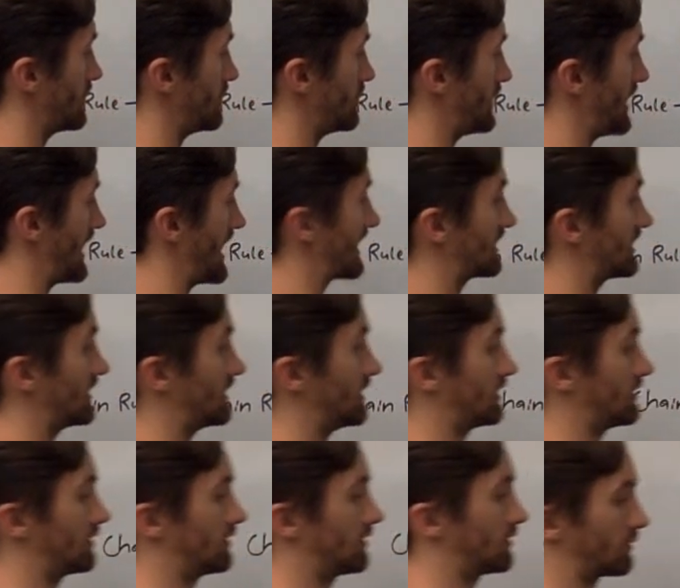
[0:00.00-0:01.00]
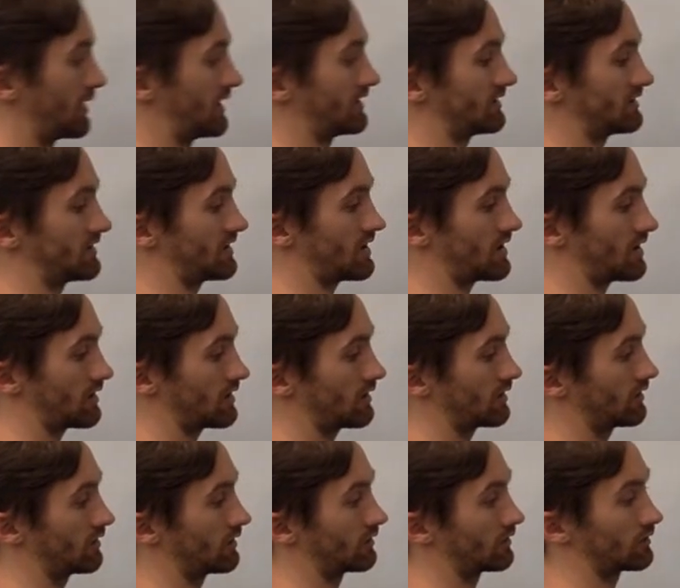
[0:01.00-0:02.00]
back in right there,
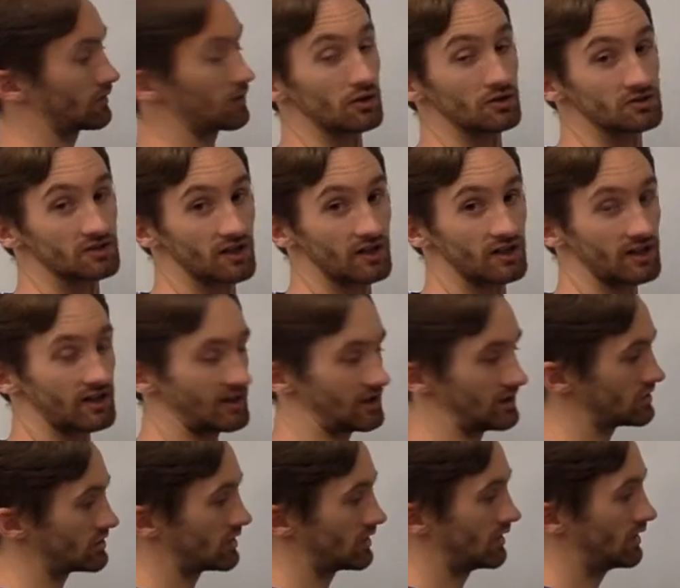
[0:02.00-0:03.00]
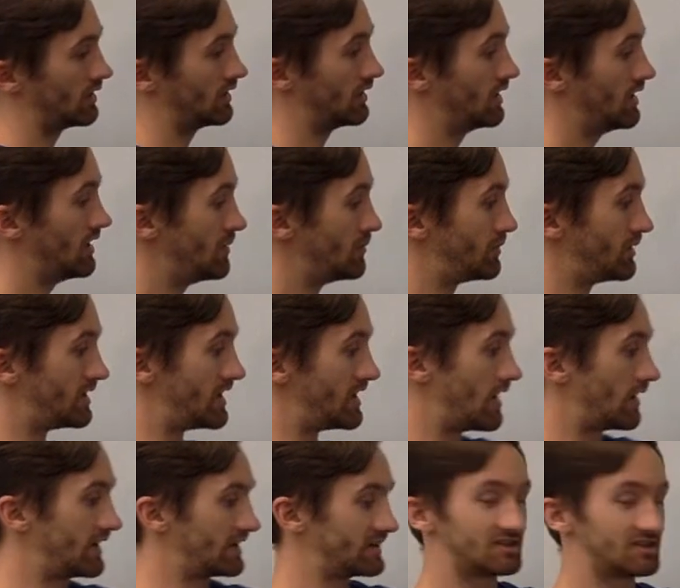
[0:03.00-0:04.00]
cosine h. But
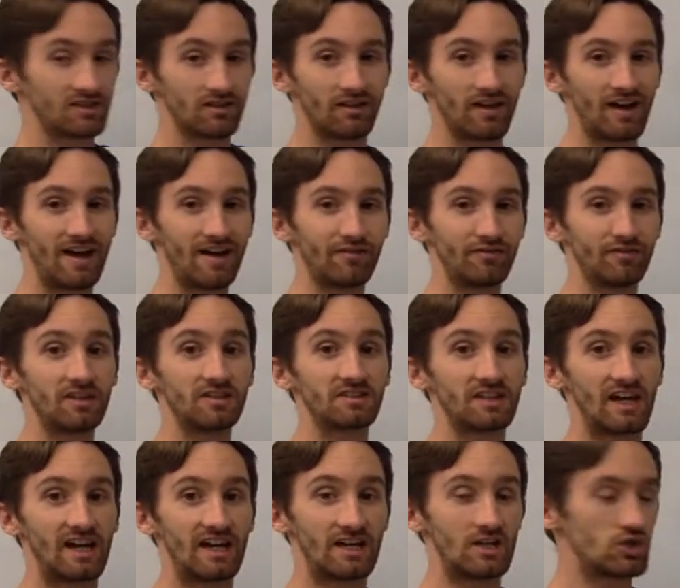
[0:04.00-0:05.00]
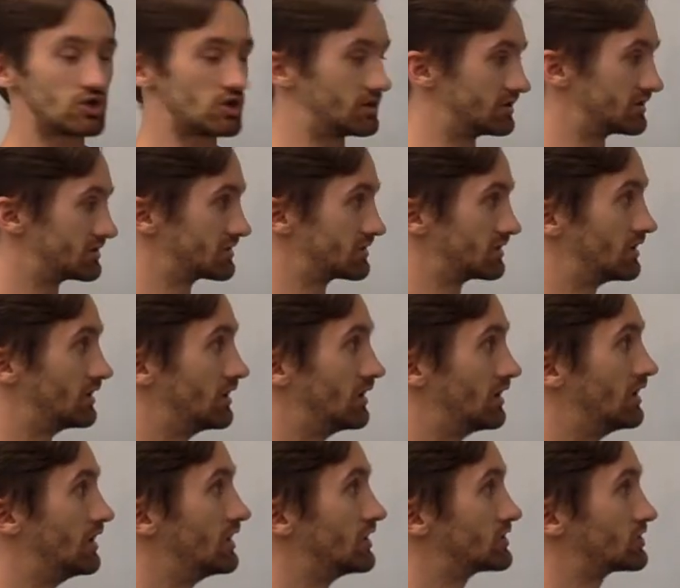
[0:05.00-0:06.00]
now I still have these h's.
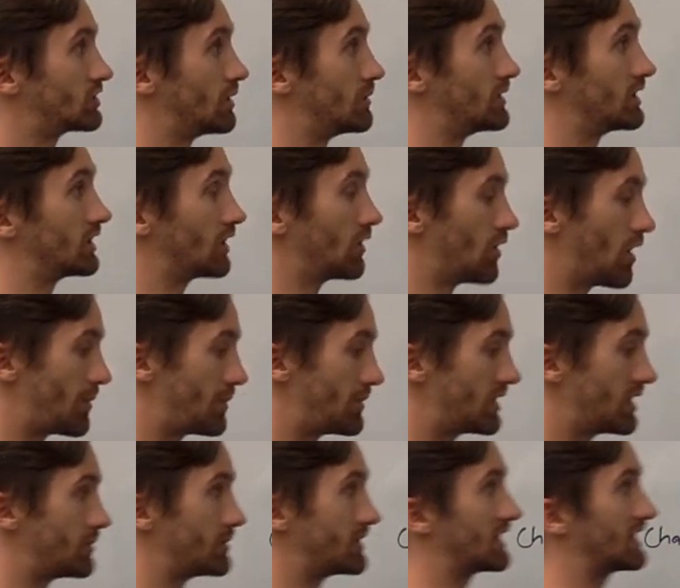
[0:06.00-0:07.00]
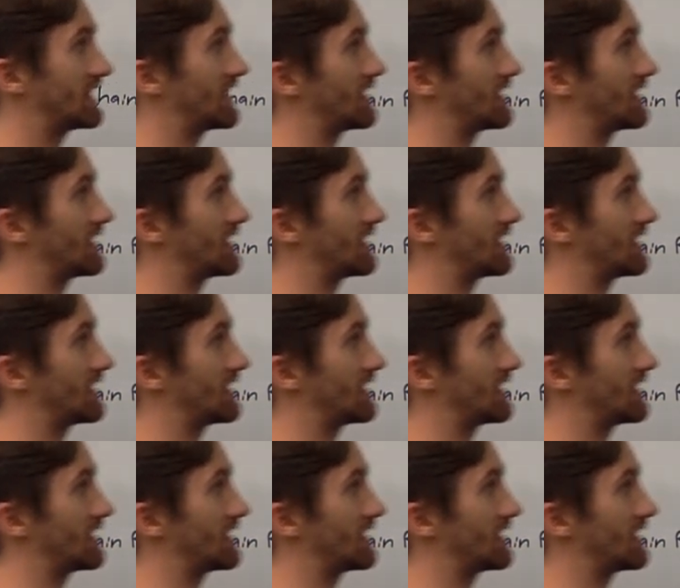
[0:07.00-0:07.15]
So I'm going to go up and I'm going to